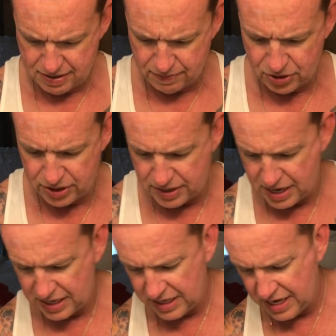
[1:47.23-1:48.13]
I'm gonna
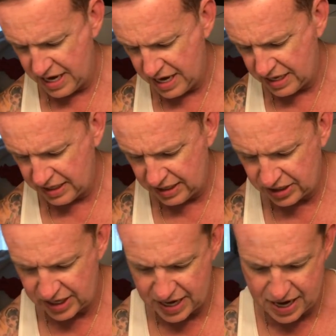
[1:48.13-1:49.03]
take
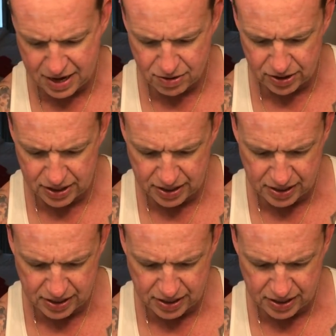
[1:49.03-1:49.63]
this out.